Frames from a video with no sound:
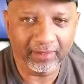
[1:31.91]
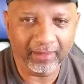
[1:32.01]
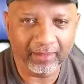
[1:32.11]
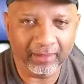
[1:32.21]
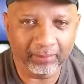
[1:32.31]

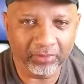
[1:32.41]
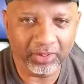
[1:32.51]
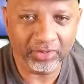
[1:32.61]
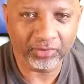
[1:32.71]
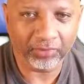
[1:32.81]

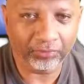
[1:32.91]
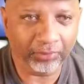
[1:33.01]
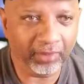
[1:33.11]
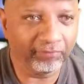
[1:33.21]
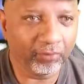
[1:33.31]
These are
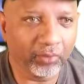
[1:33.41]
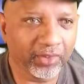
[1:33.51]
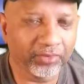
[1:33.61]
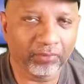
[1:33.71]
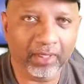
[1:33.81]
Three
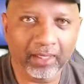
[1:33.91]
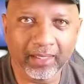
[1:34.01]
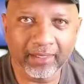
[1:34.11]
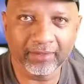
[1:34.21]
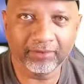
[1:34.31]
Forks
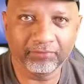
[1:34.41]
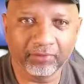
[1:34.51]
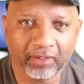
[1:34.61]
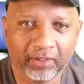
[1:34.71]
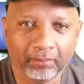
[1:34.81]
rods
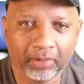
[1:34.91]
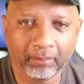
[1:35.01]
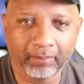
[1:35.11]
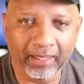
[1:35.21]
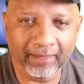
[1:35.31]
from
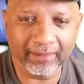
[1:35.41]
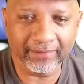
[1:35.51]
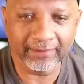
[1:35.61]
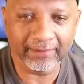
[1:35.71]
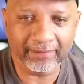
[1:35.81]

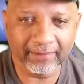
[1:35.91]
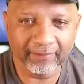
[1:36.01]
Cabela's.